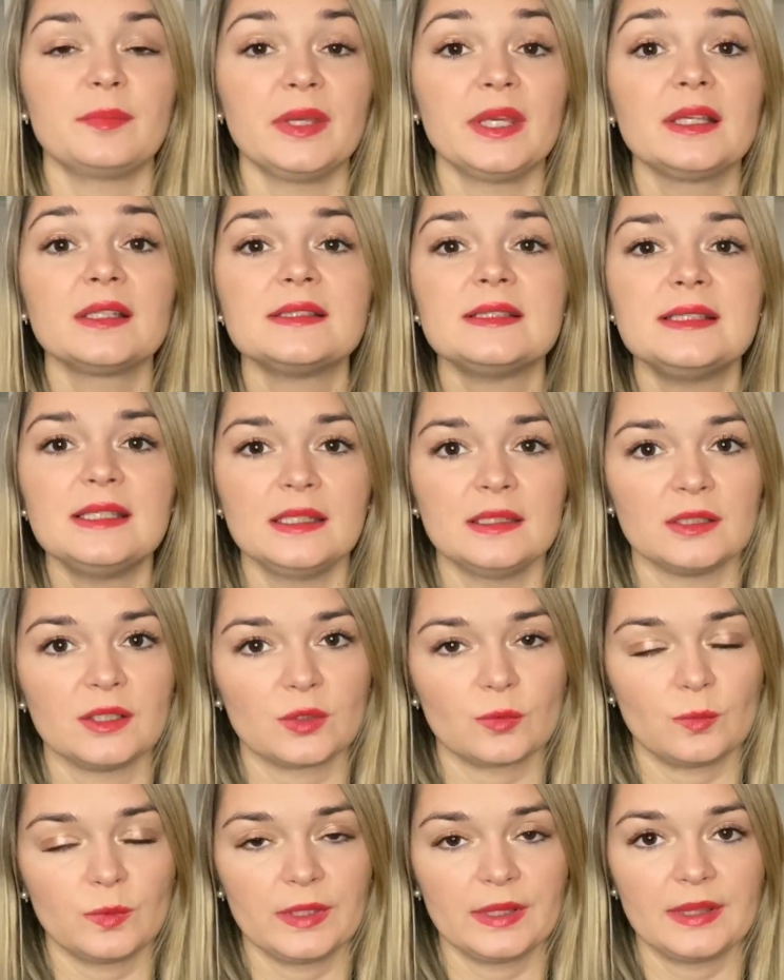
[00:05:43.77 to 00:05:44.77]
big dinner
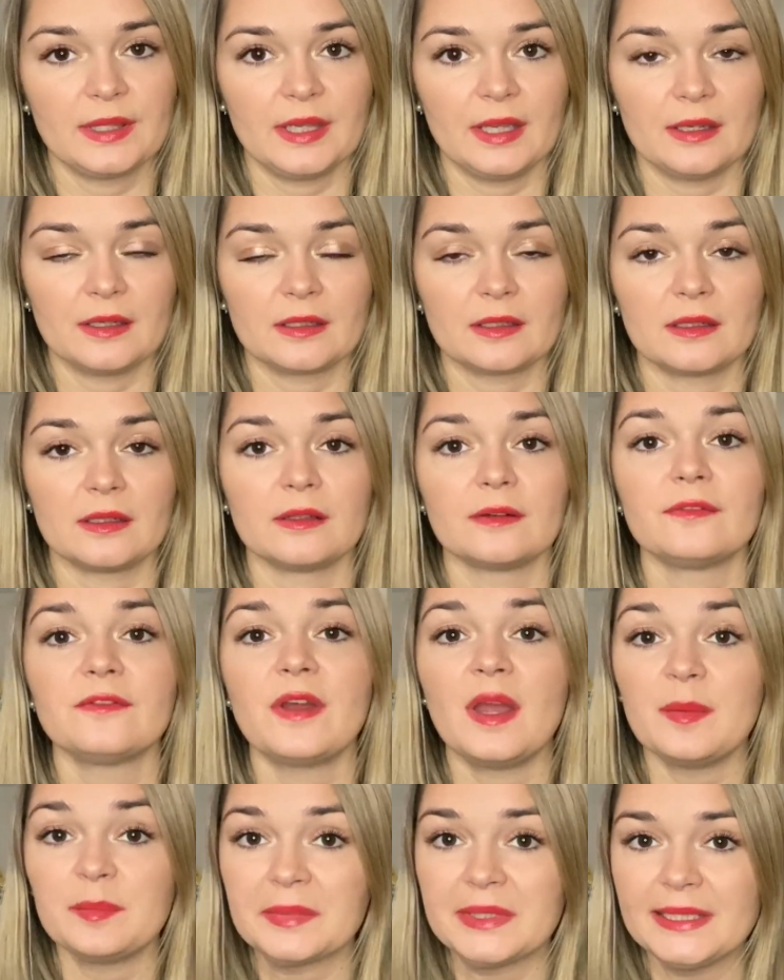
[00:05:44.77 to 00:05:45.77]
with their
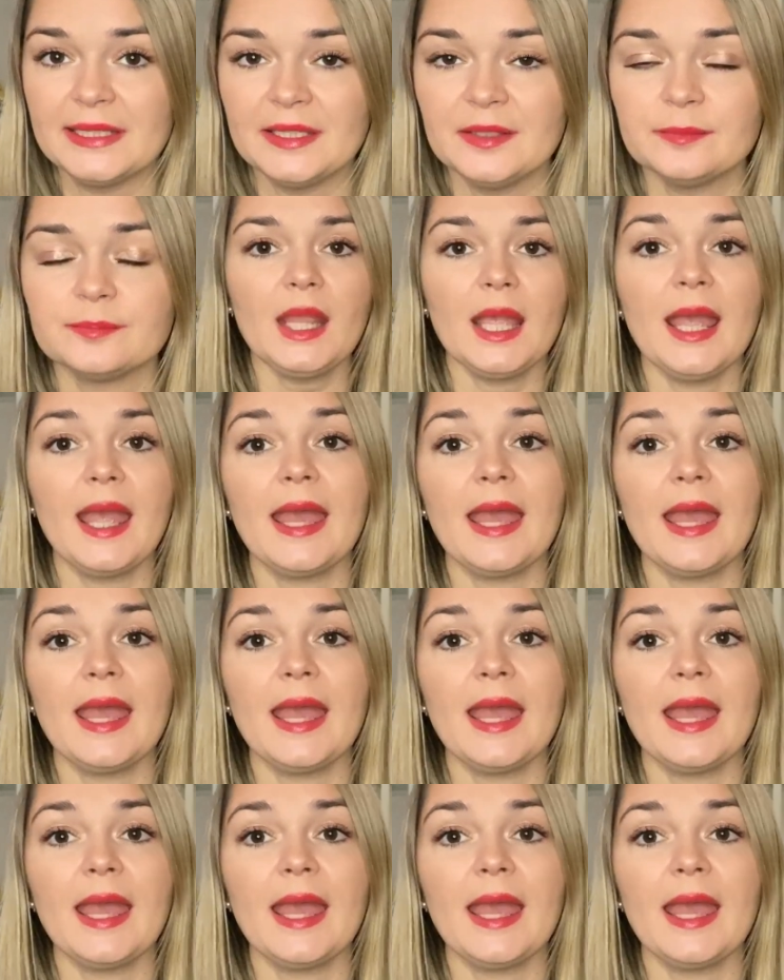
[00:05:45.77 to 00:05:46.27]
family,